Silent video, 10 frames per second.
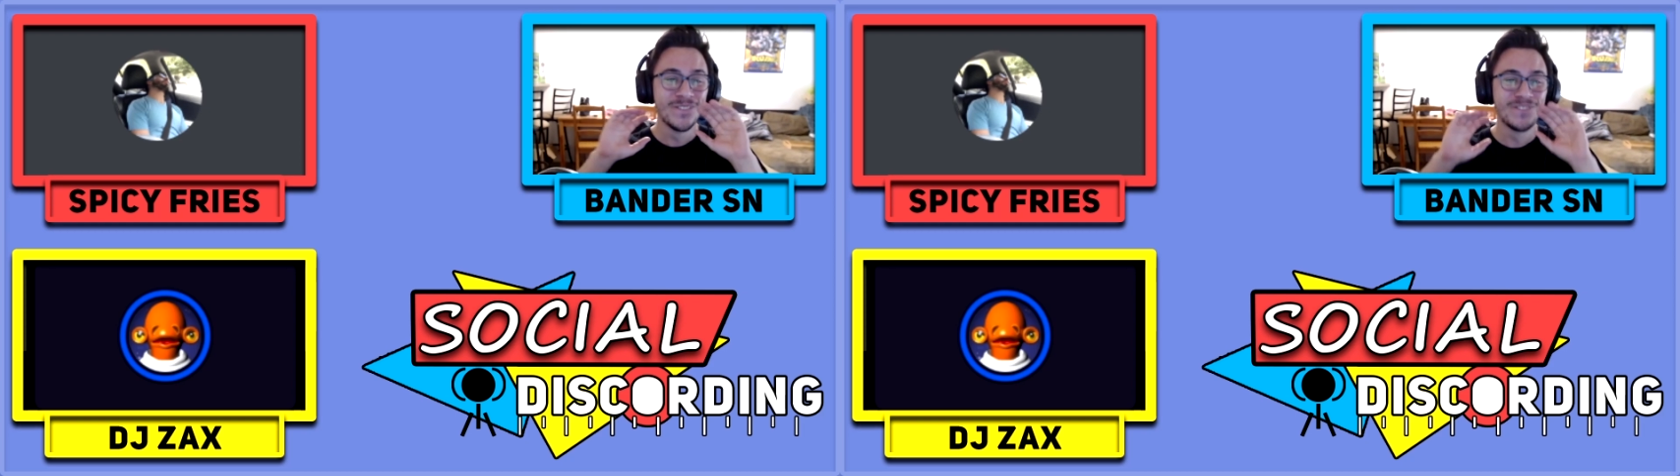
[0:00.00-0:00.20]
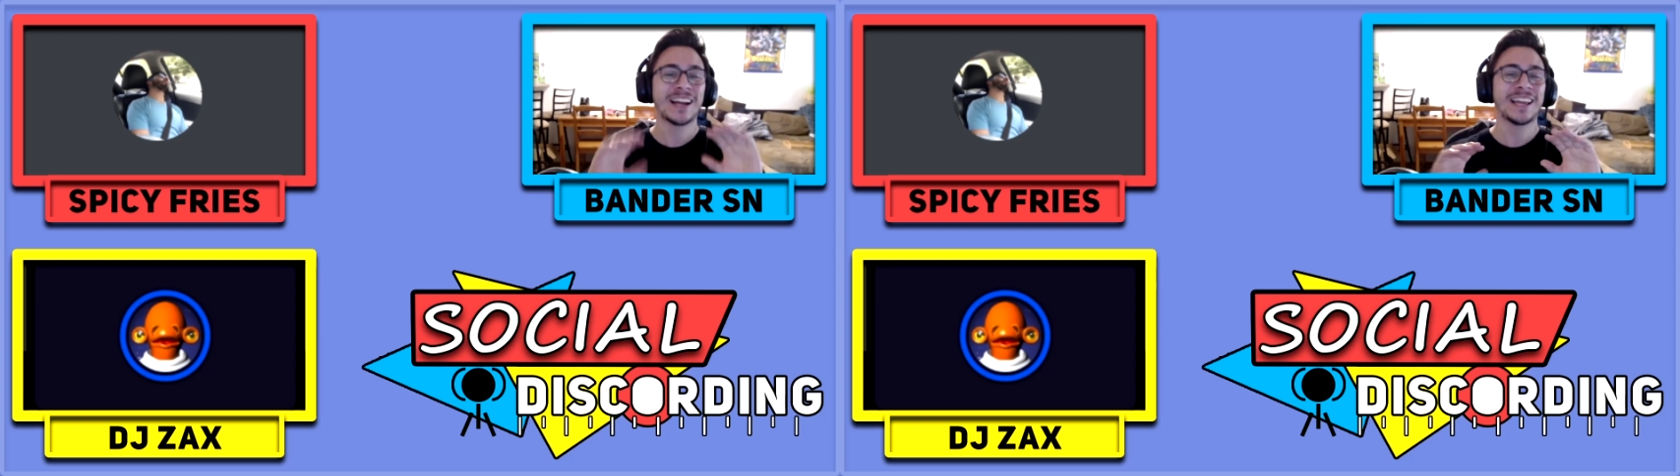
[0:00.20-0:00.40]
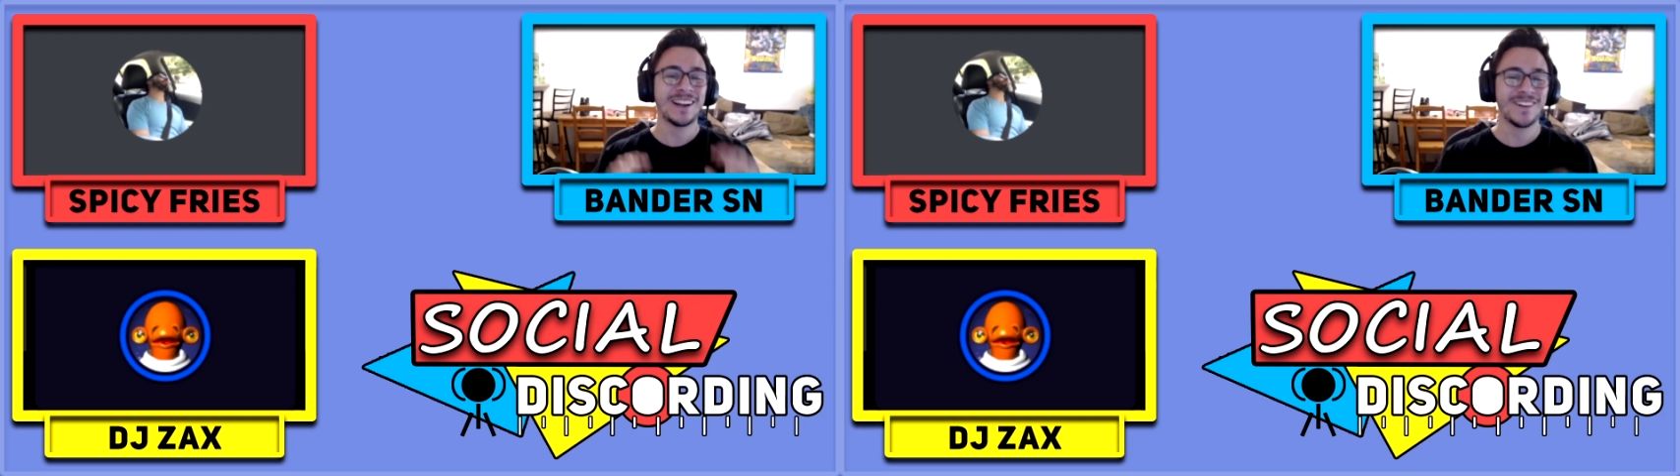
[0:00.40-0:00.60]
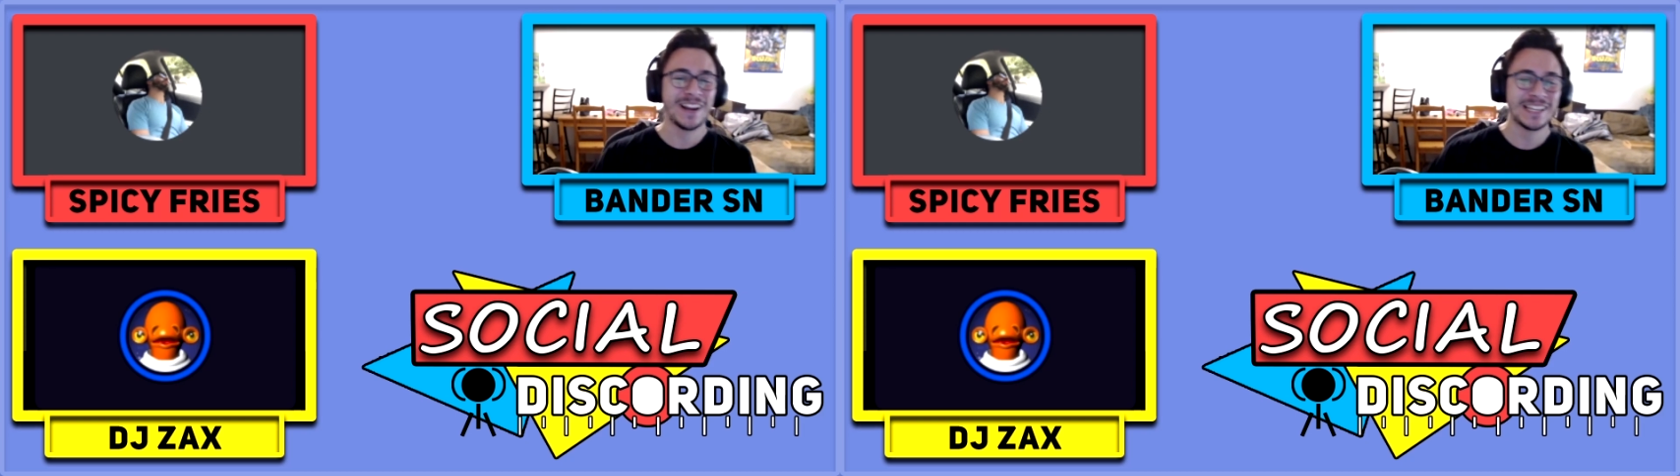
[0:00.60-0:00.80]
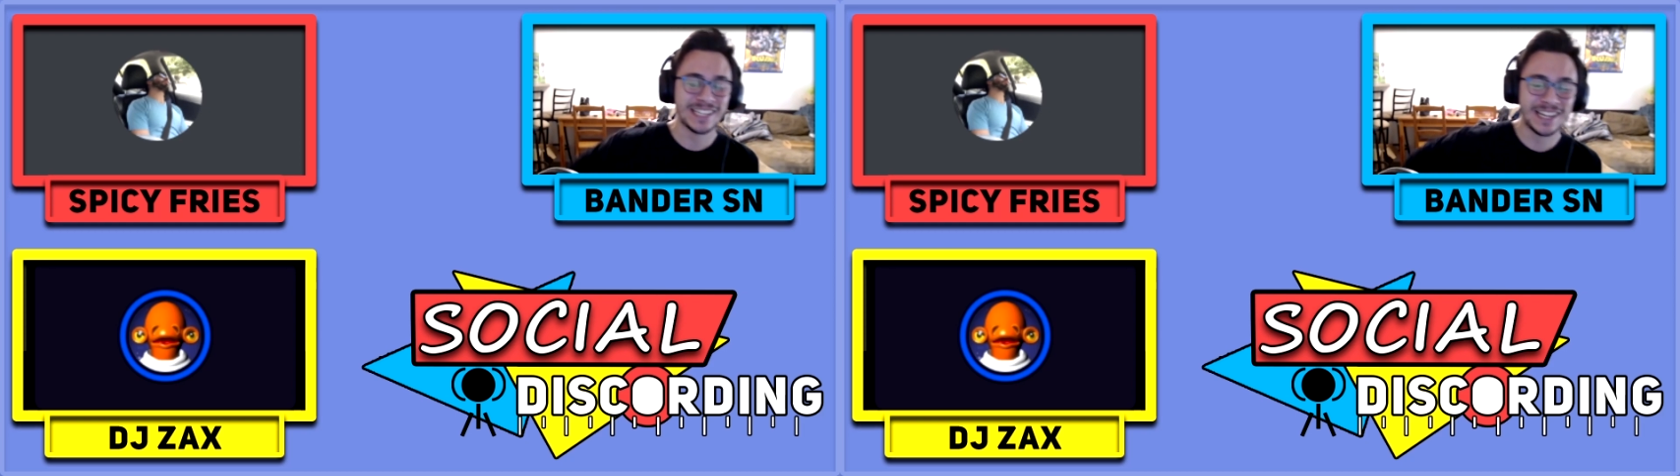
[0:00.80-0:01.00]
fucking
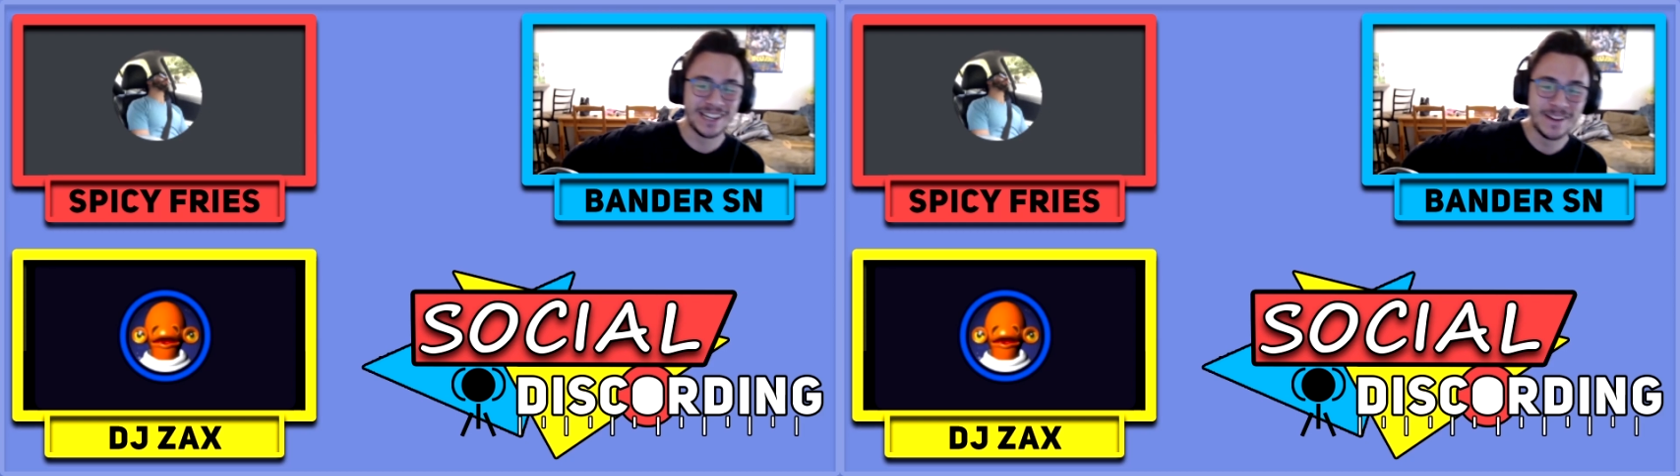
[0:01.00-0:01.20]
crazy